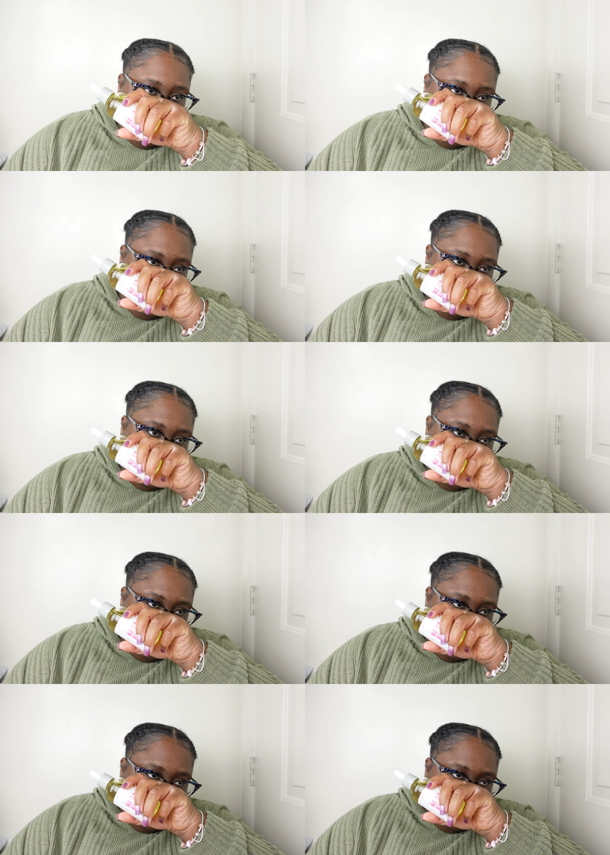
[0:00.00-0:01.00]

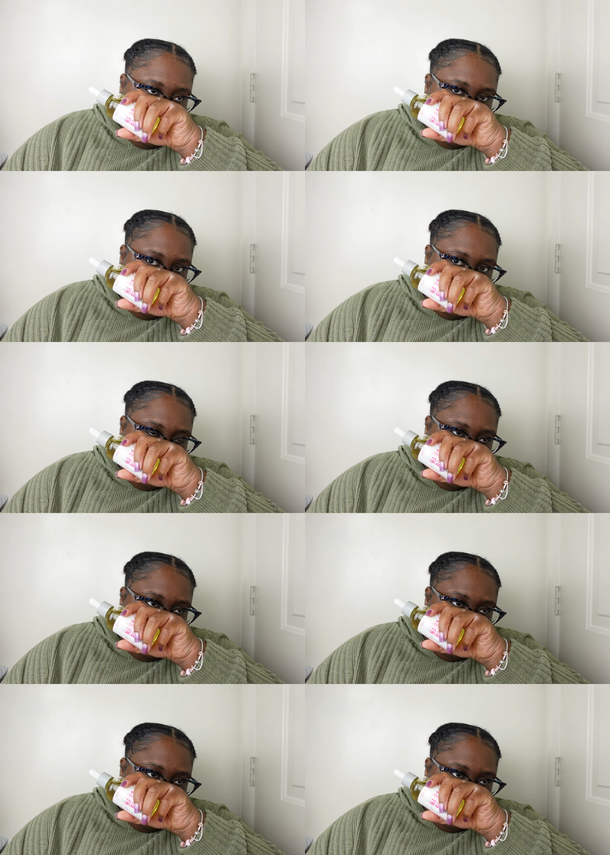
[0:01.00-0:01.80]
Nothing is said.